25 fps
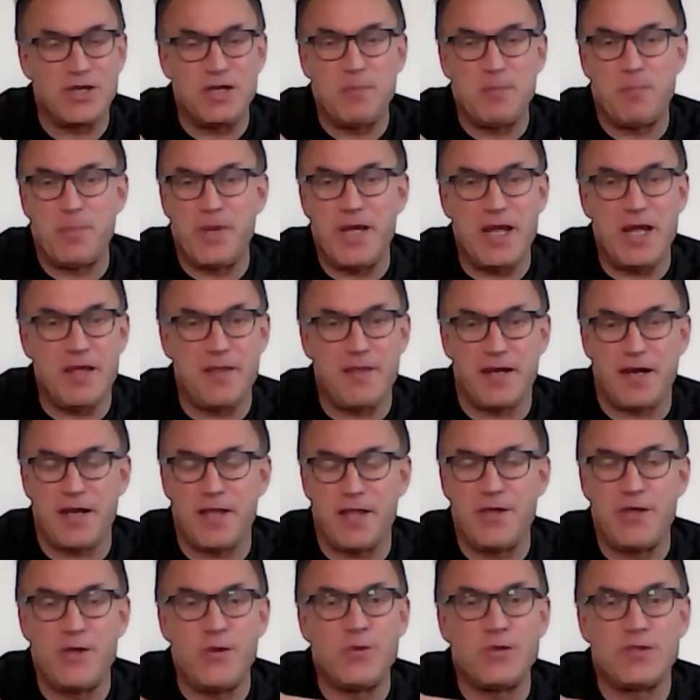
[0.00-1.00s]
be that a
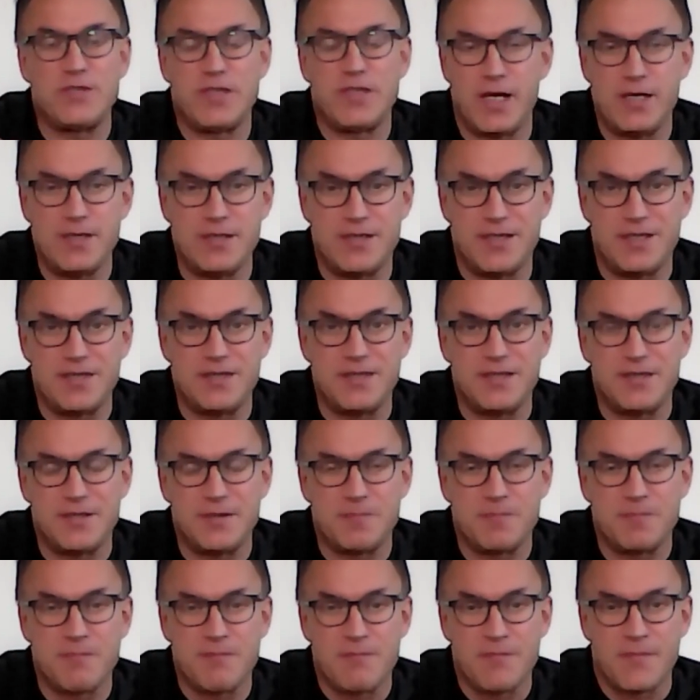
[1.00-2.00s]
new sentence